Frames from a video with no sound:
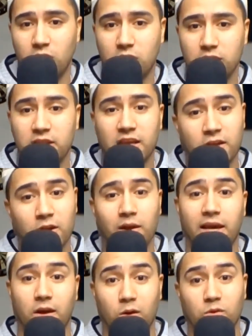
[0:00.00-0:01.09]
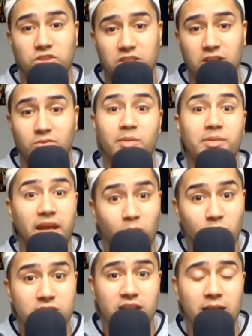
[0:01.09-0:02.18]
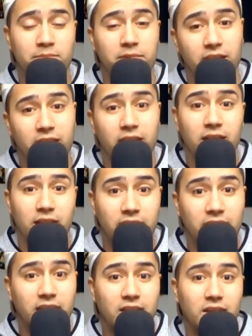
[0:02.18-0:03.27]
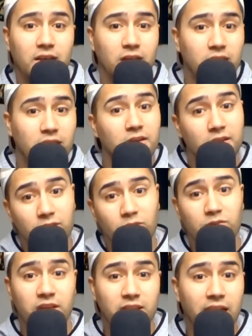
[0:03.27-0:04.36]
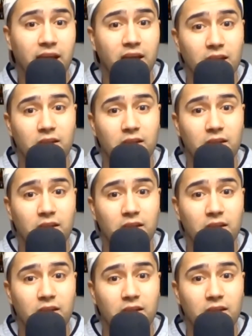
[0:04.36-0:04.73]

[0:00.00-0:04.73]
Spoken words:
Then they know, like, oh shit, remember that one time that Nick did that?